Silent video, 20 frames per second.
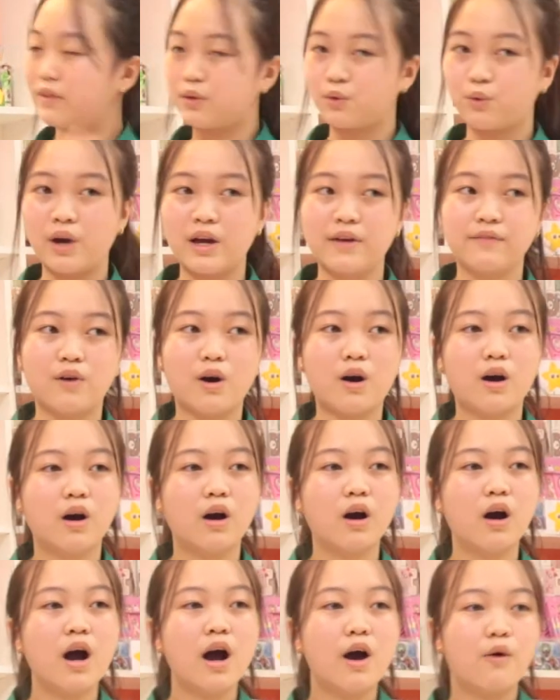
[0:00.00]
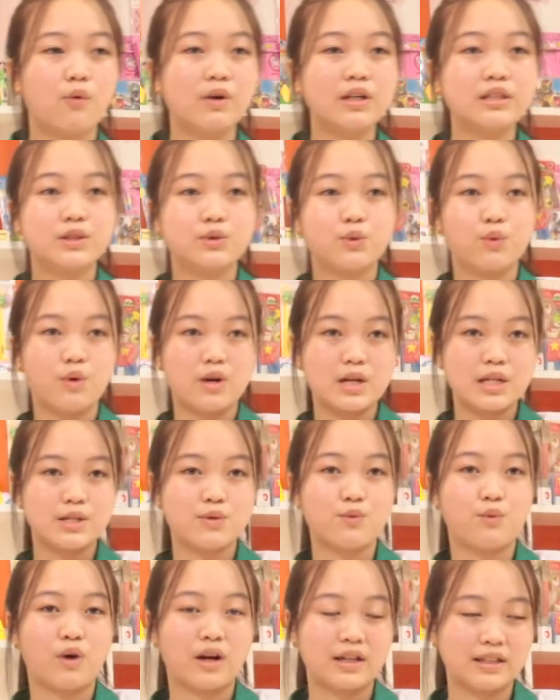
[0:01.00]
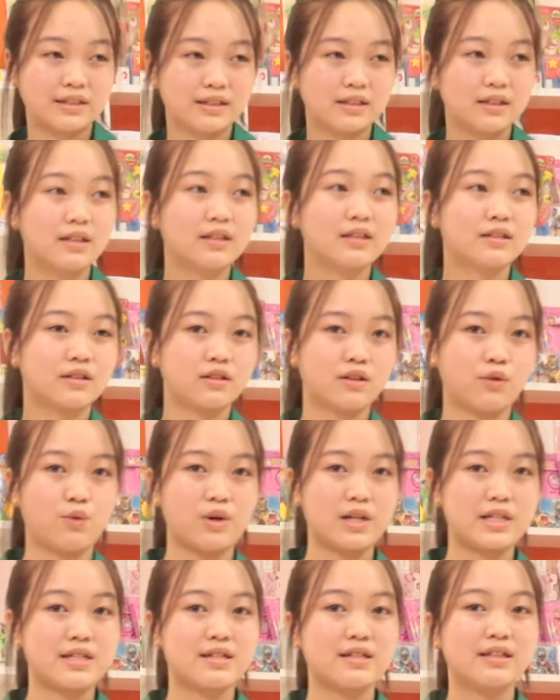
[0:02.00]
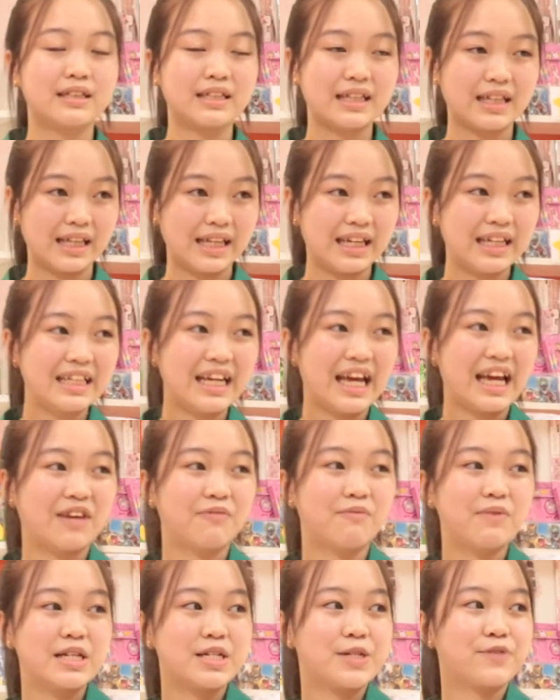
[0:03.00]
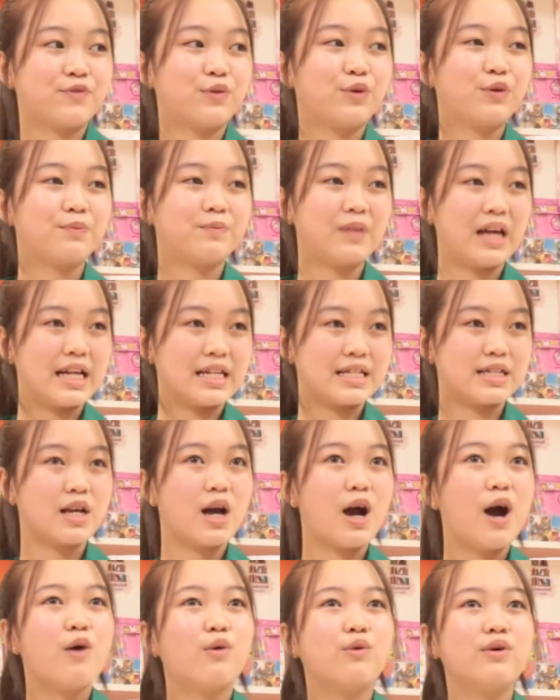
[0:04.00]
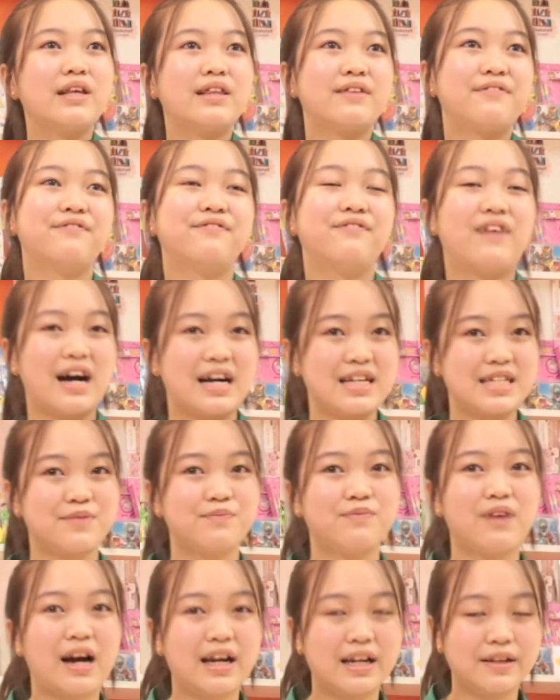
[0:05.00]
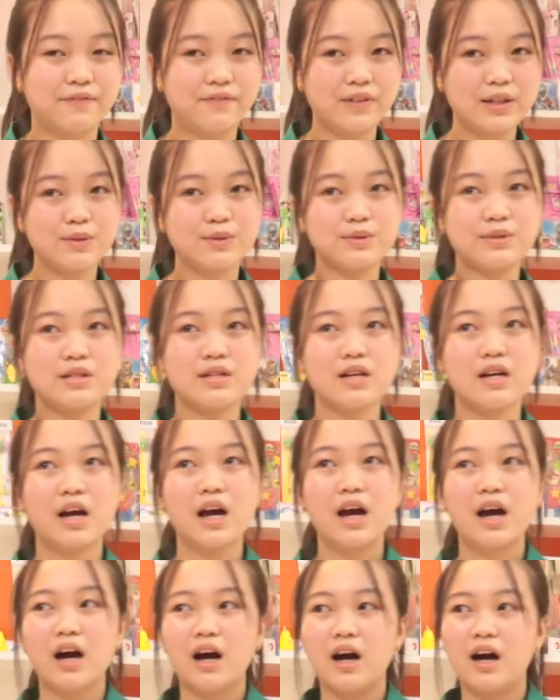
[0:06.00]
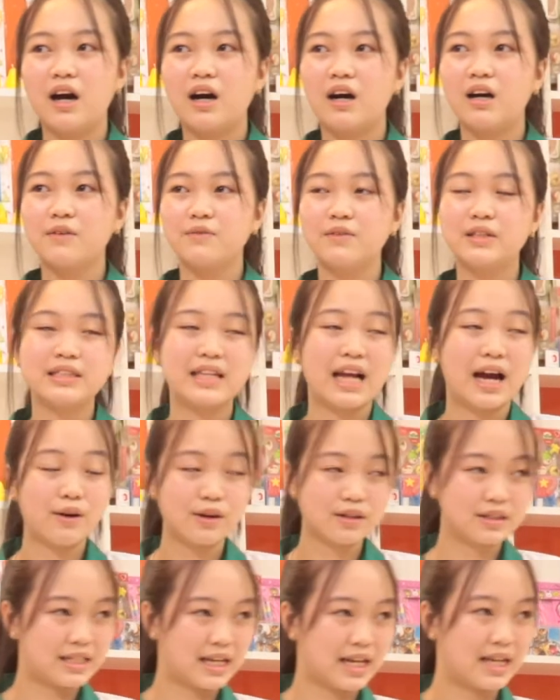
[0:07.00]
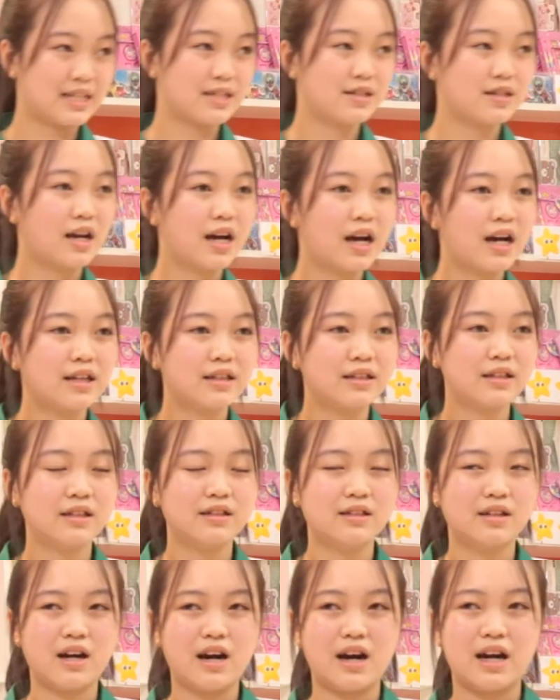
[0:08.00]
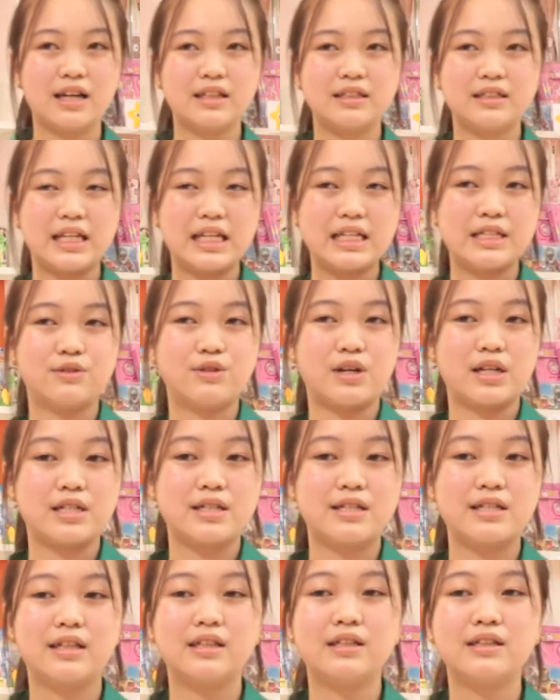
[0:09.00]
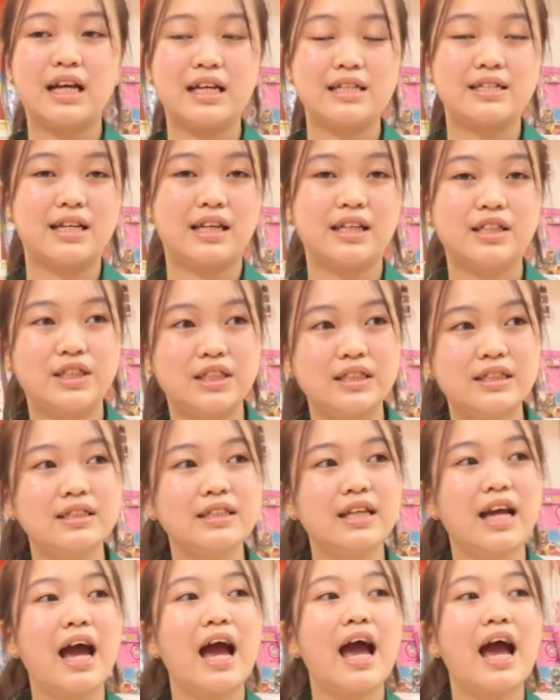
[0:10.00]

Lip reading: in GIauI, which was once a clean and peaceful place with vast body fields. But nowadays, the industrialization